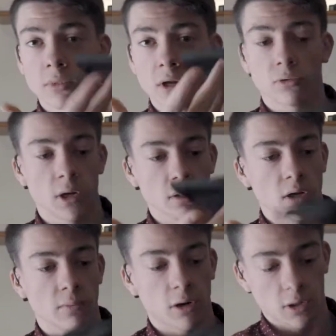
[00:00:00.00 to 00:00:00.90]
That's what I like
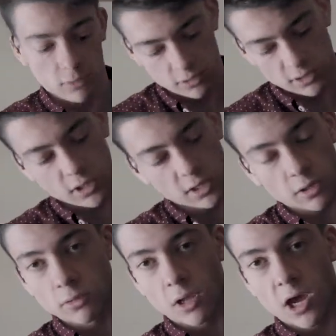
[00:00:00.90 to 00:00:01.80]
about it. This side
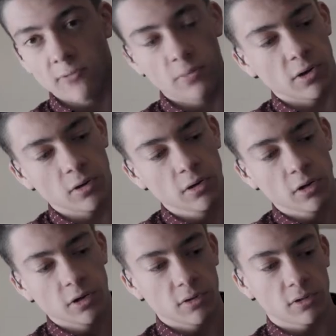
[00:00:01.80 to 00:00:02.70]
doesn't have it, but
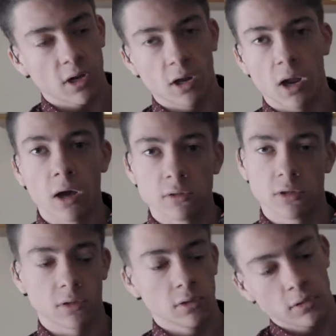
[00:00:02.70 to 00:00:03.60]
this side has it.